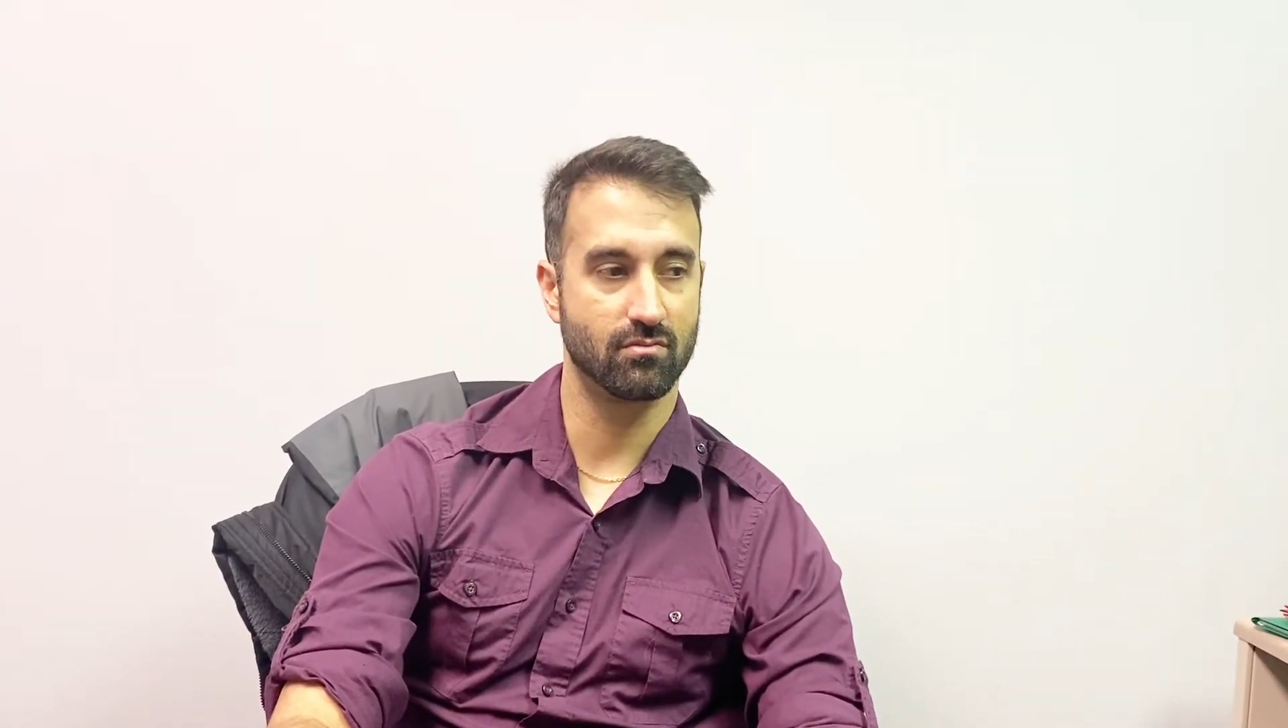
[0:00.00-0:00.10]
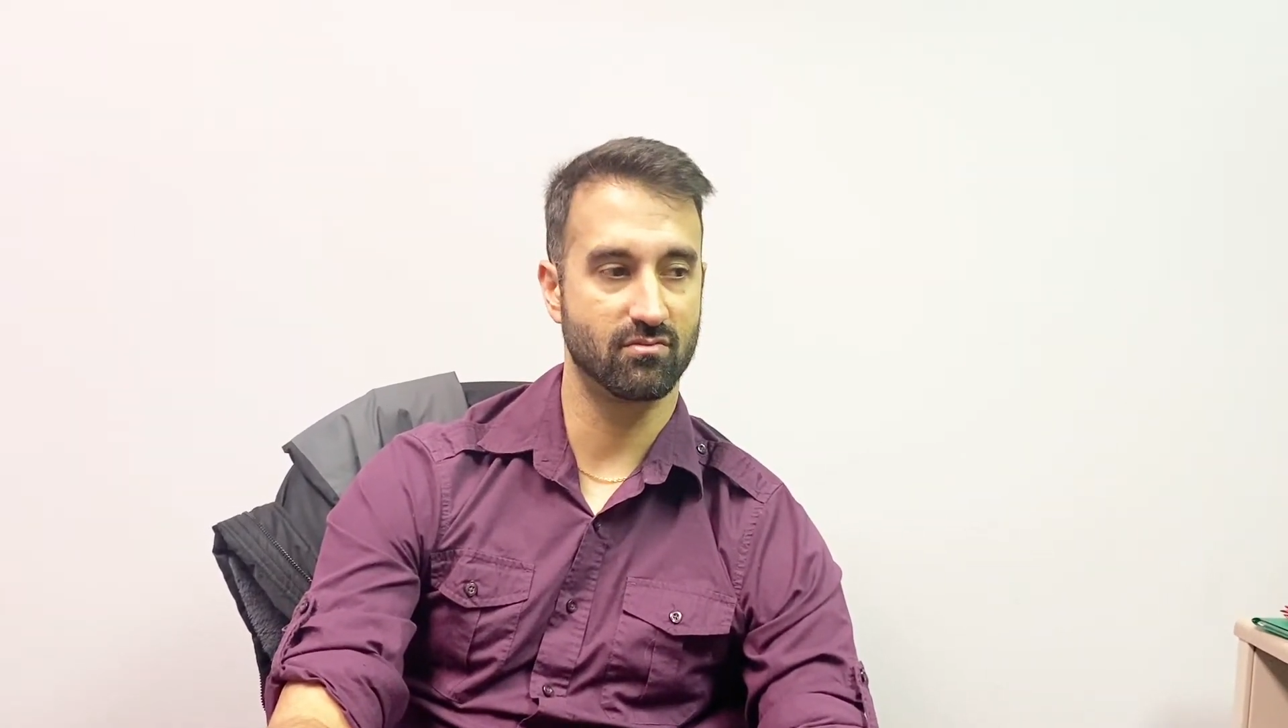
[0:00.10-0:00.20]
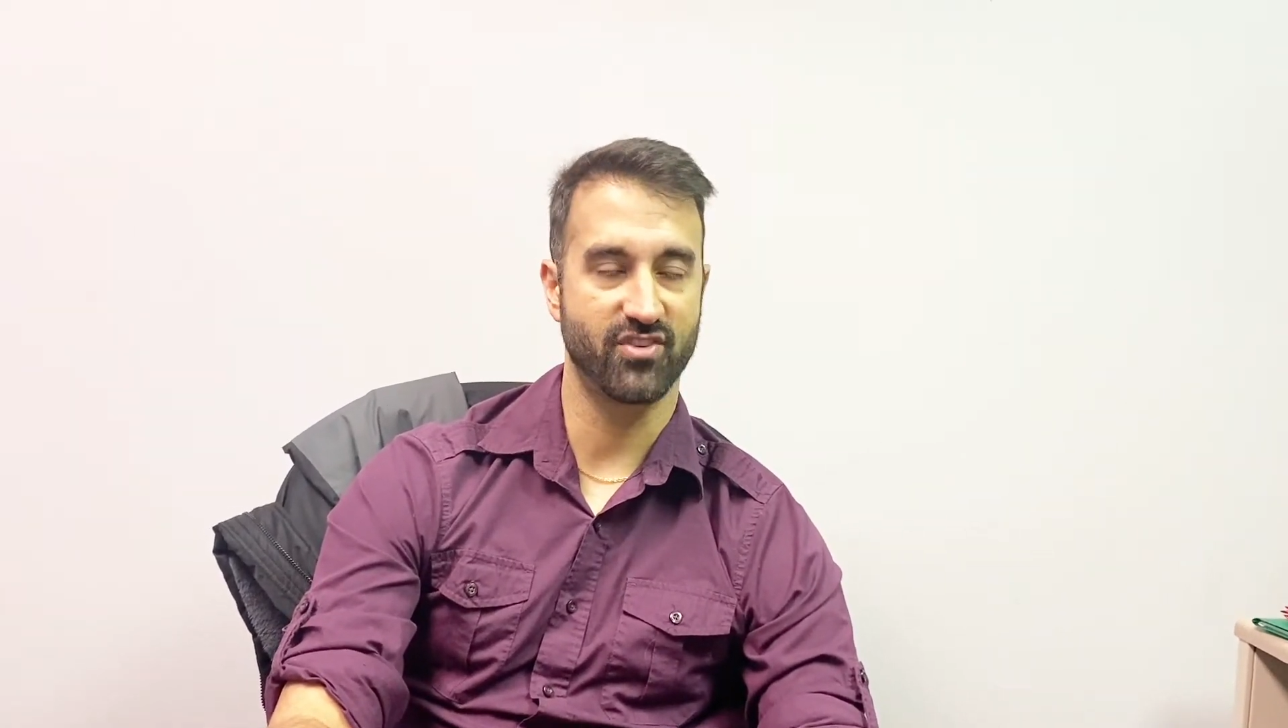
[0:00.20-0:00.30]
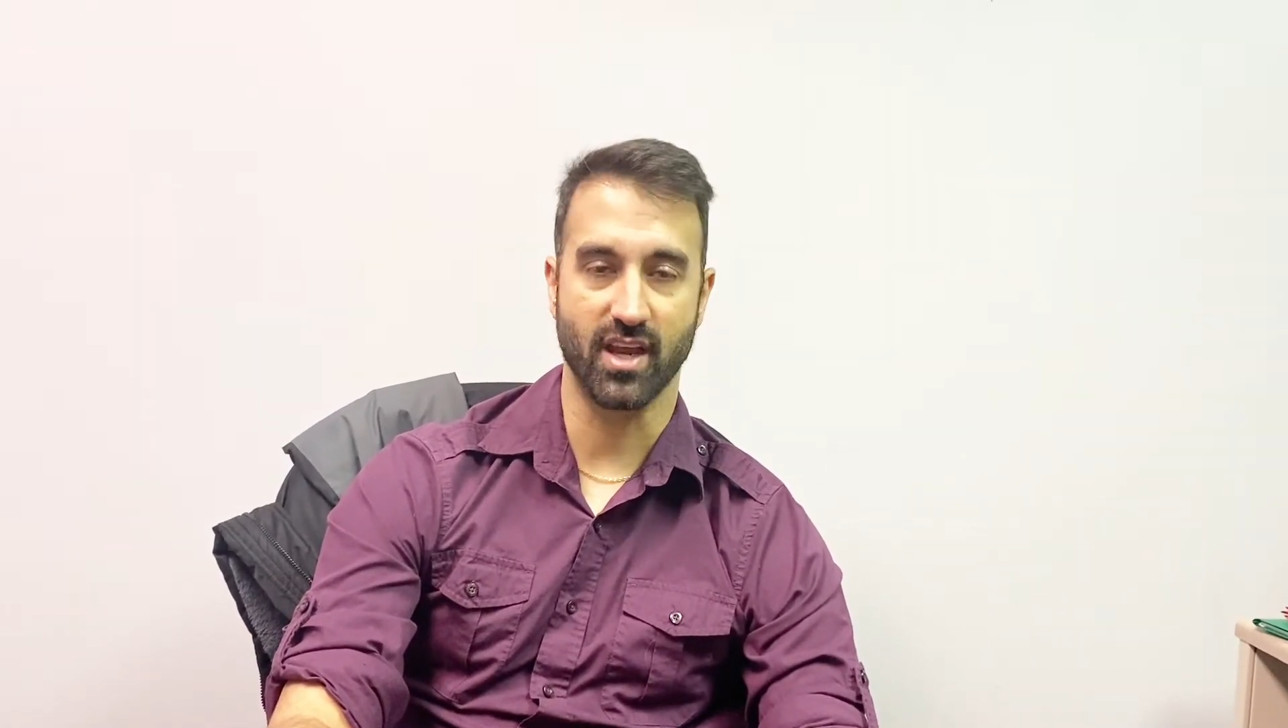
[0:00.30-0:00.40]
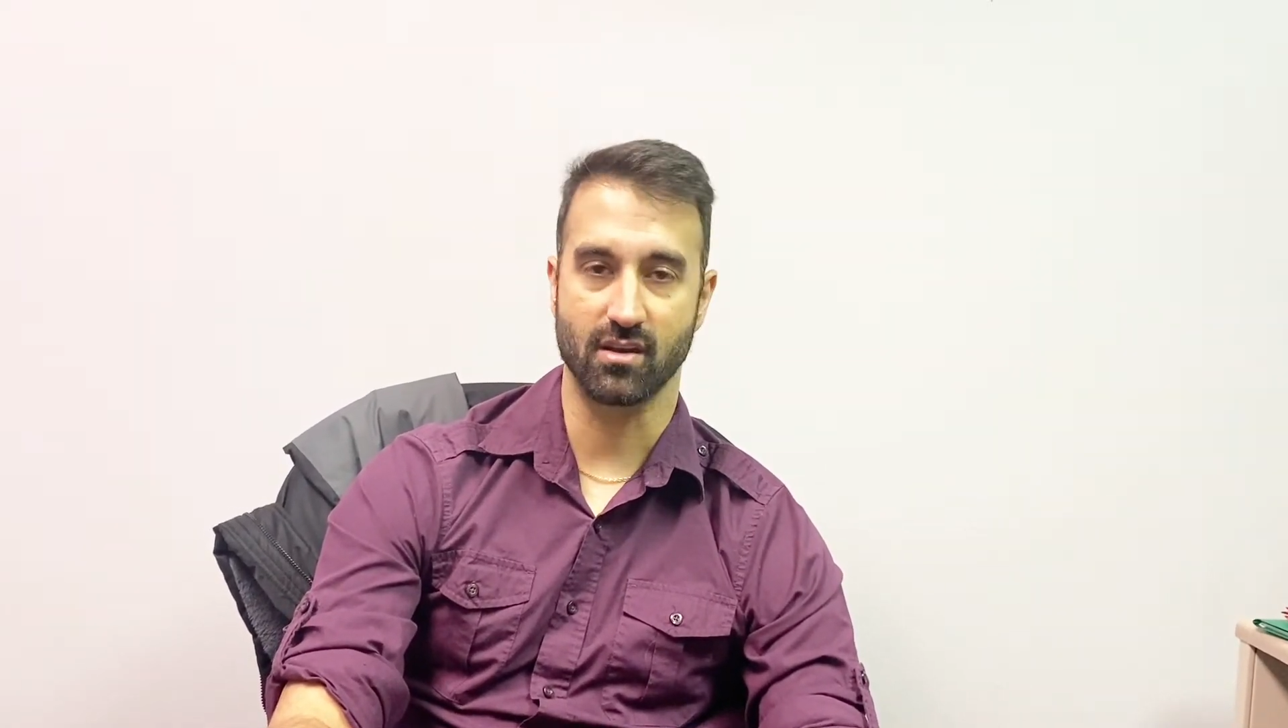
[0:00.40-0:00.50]

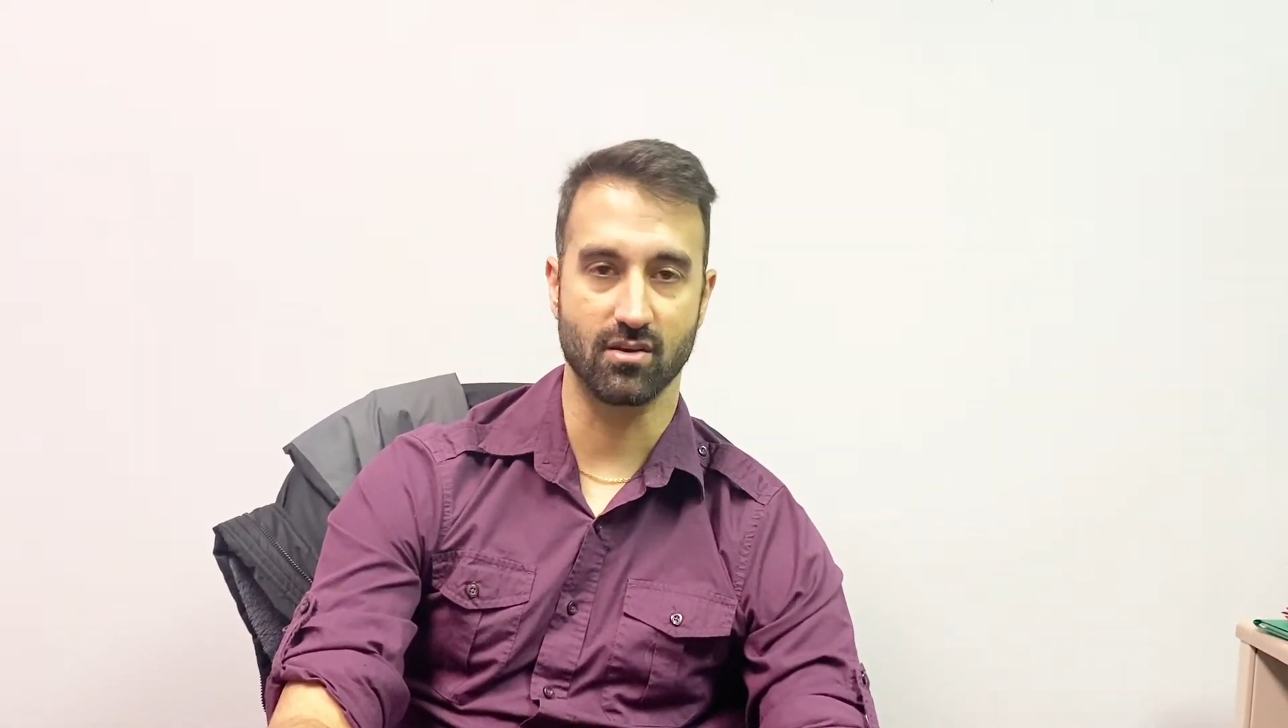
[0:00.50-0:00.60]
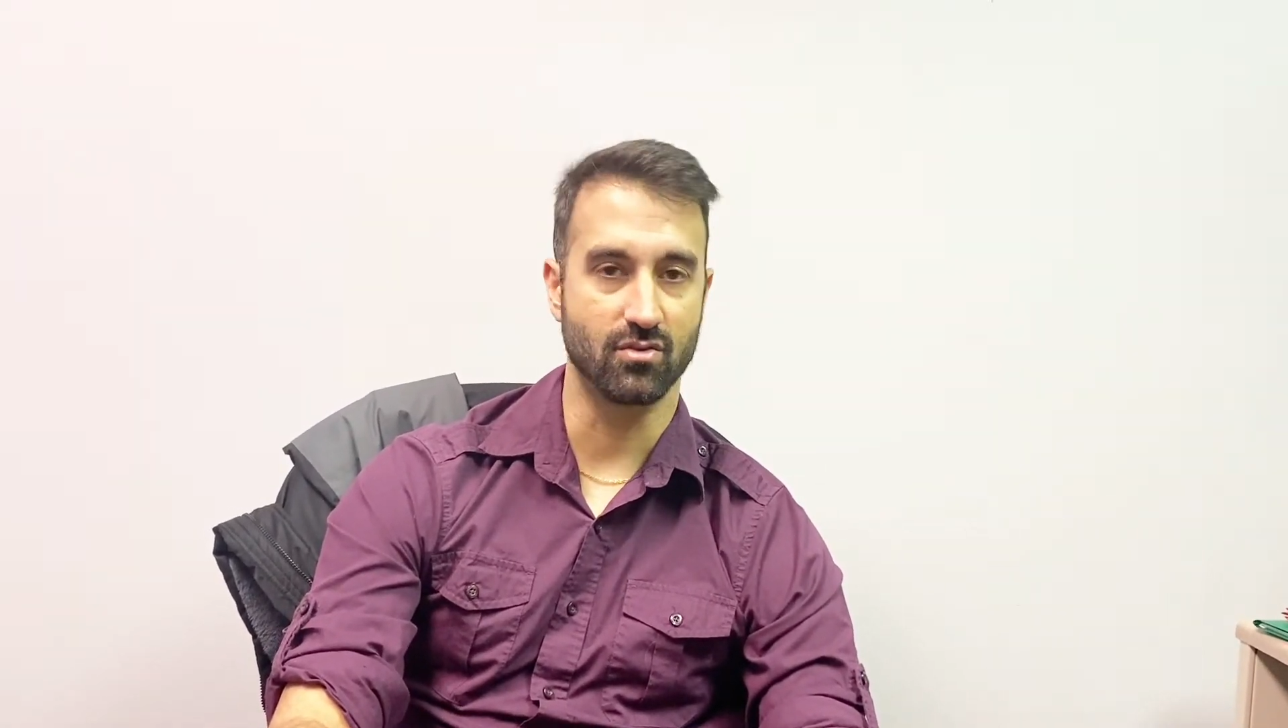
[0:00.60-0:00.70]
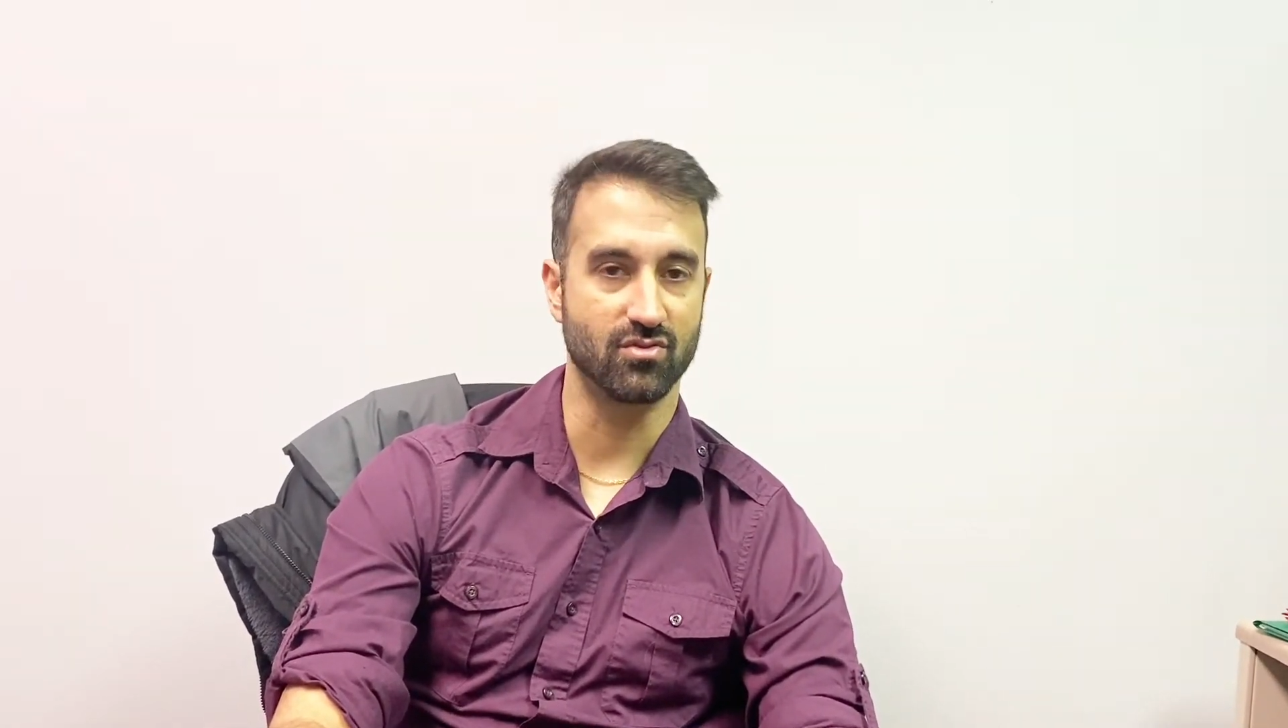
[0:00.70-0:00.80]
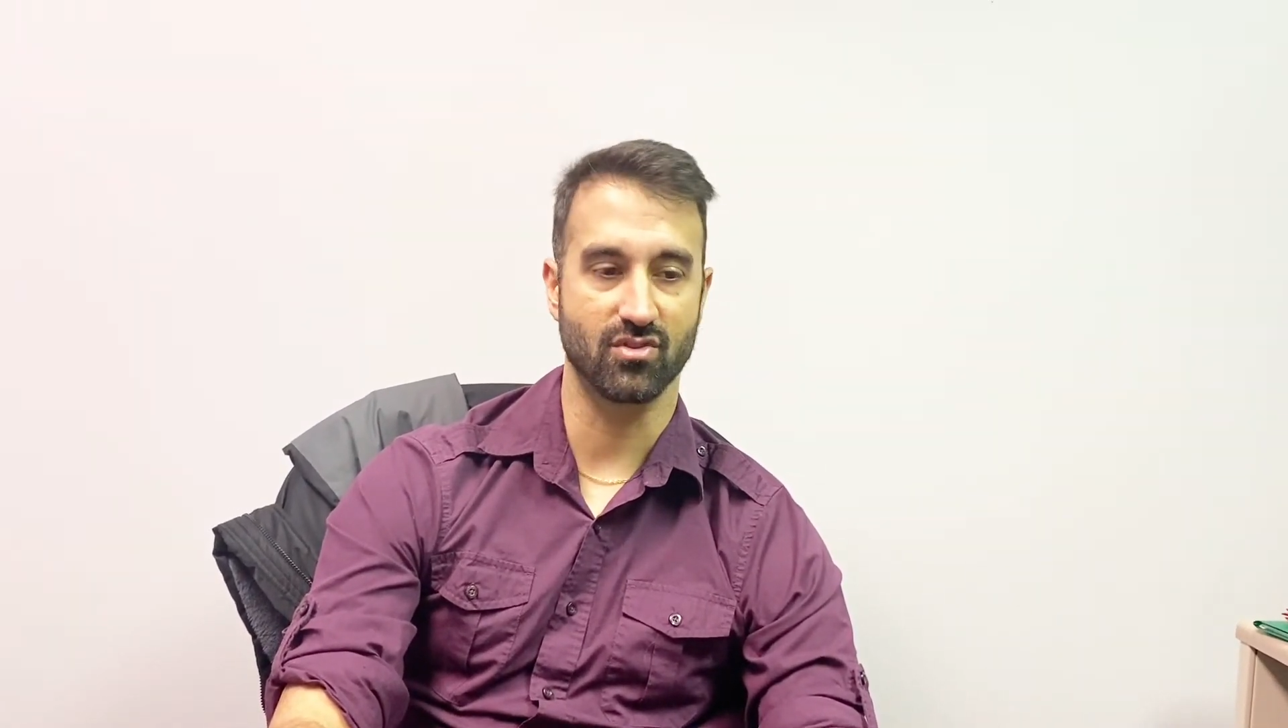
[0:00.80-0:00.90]
fake news